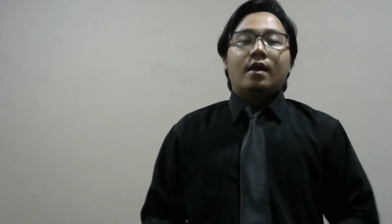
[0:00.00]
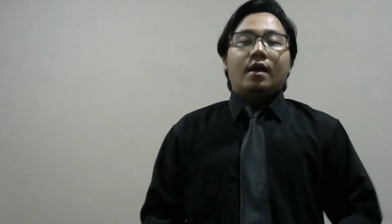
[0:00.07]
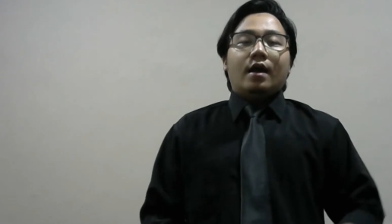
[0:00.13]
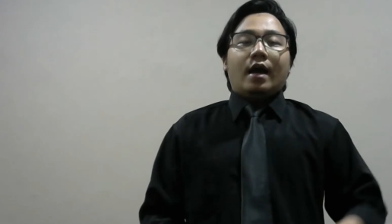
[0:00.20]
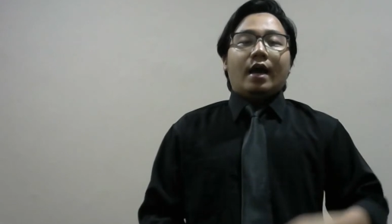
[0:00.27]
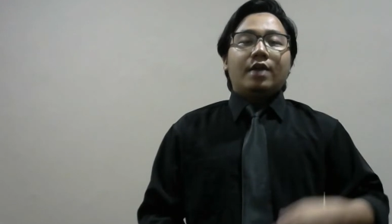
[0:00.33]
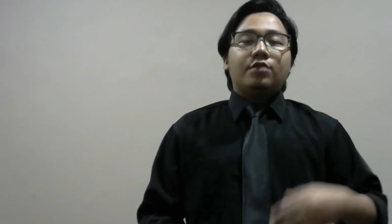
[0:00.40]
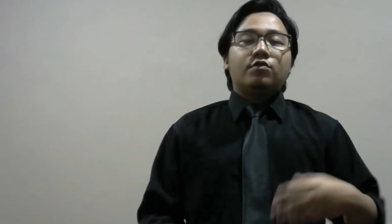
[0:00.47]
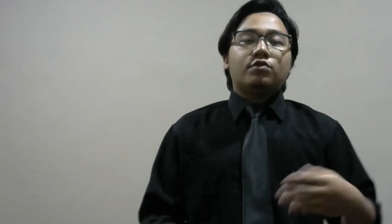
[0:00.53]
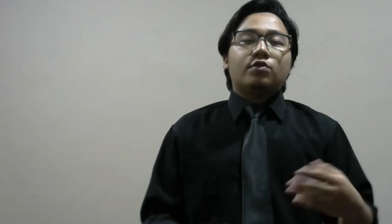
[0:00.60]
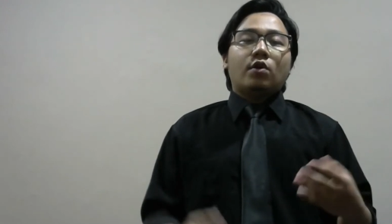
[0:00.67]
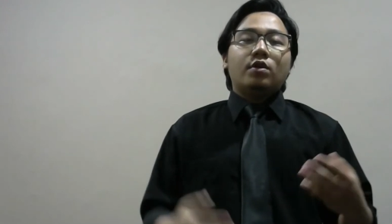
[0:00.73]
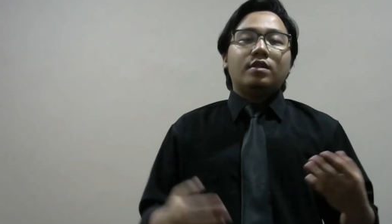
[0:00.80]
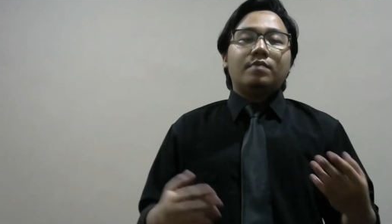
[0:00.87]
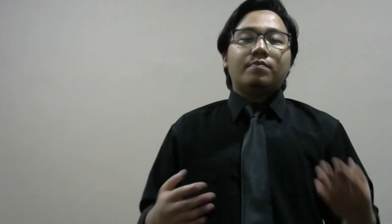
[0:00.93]
I use
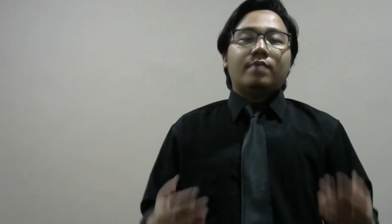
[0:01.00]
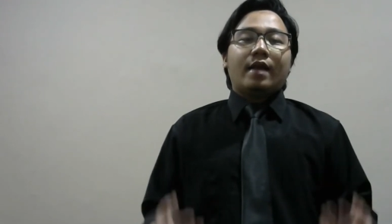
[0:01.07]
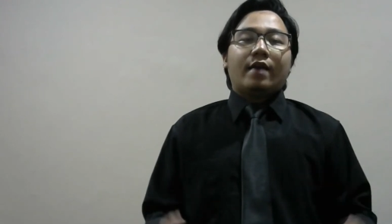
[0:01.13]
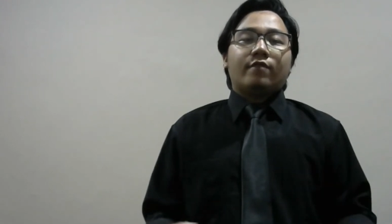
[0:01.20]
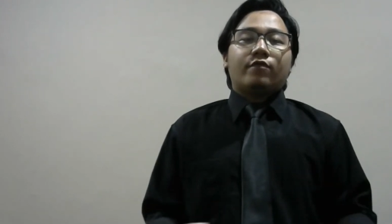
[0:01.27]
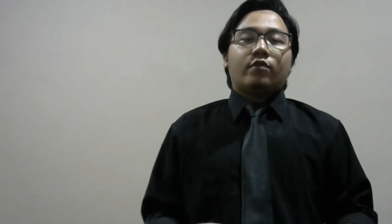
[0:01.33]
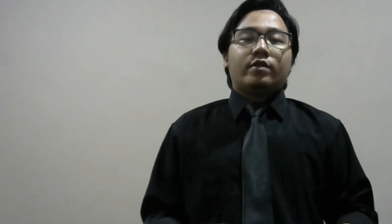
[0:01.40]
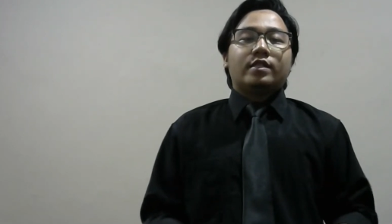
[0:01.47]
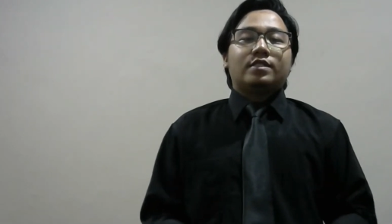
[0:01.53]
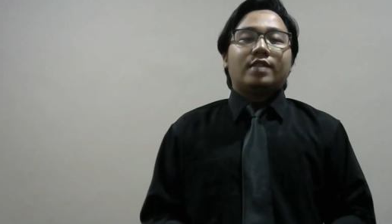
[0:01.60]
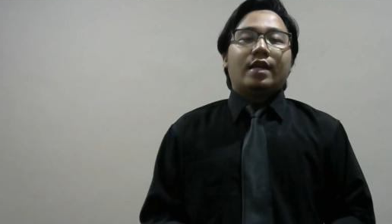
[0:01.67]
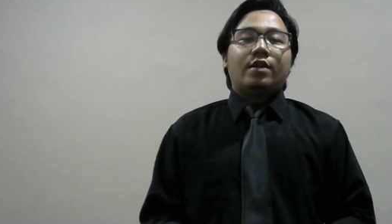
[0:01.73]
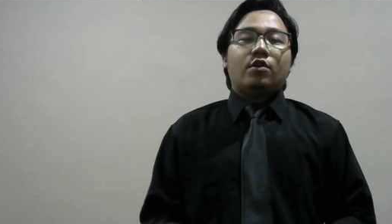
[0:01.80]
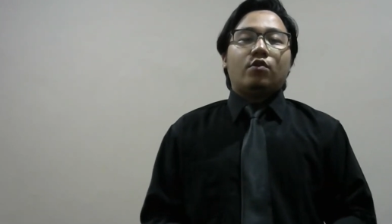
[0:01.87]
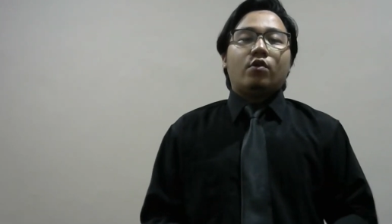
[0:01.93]
only black for the
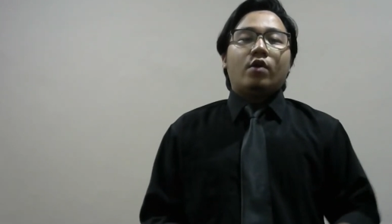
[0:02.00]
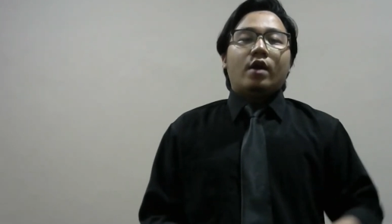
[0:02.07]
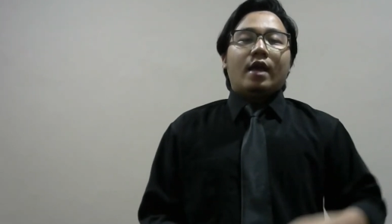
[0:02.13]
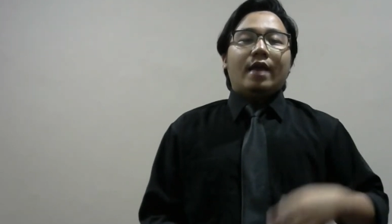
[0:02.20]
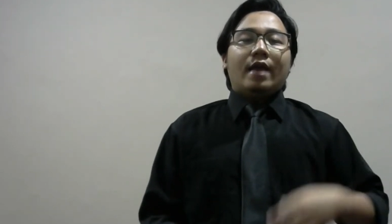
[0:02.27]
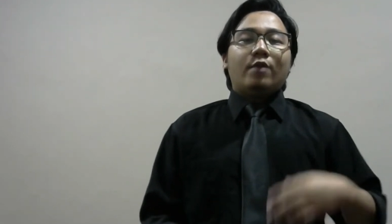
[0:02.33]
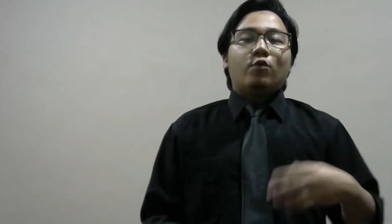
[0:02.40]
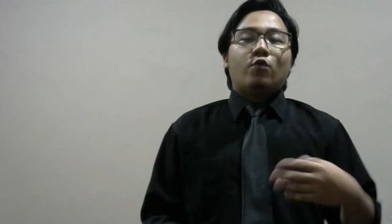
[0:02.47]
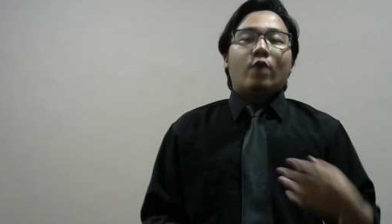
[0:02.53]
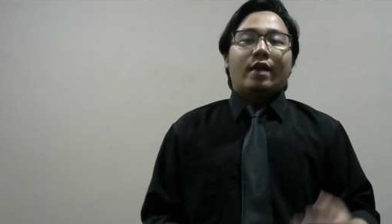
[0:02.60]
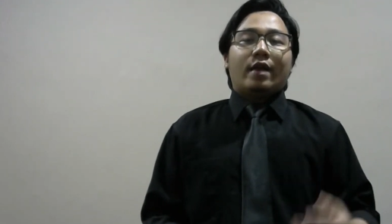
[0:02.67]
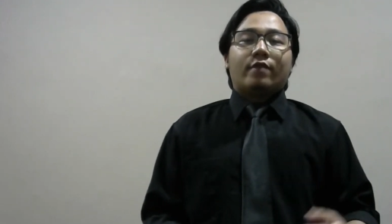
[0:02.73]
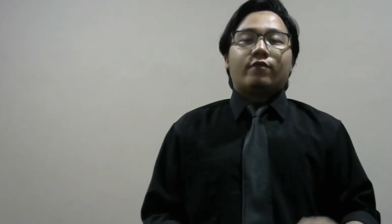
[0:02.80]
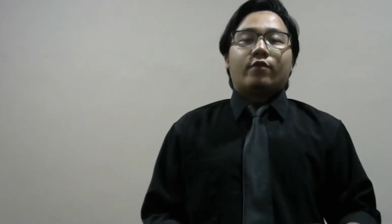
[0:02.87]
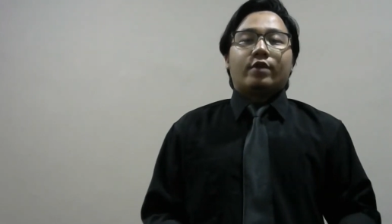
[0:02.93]
shadow and
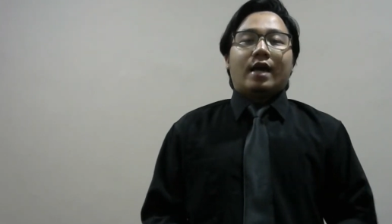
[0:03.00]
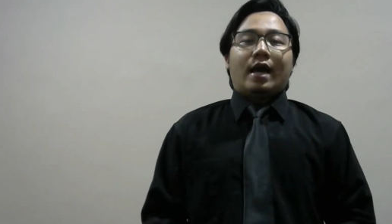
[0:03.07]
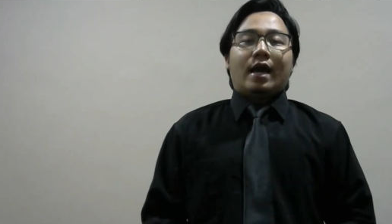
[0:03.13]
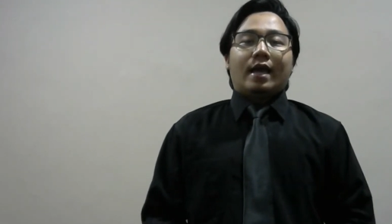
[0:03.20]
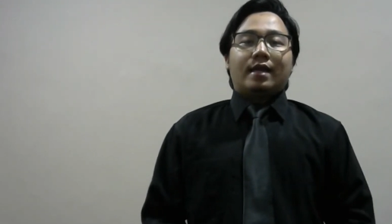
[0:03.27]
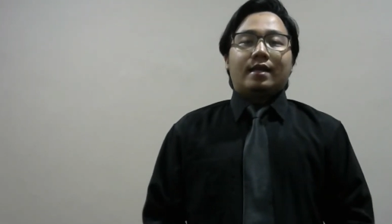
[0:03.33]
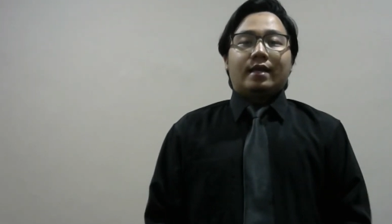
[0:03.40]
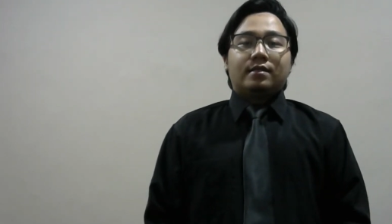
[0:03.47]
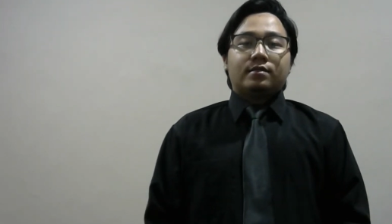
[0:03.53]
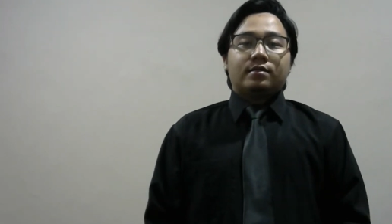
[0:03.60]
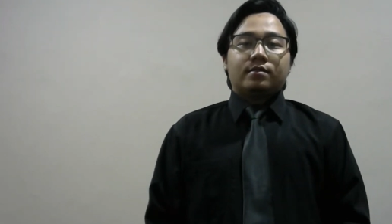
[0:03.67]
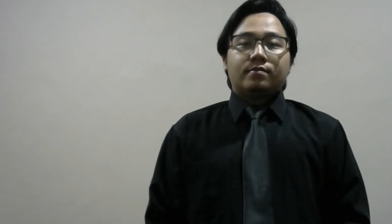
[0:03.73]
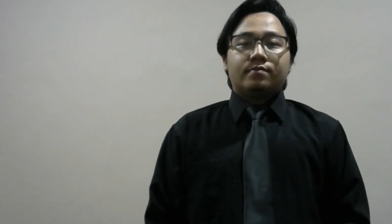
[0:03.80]
white for the highlights.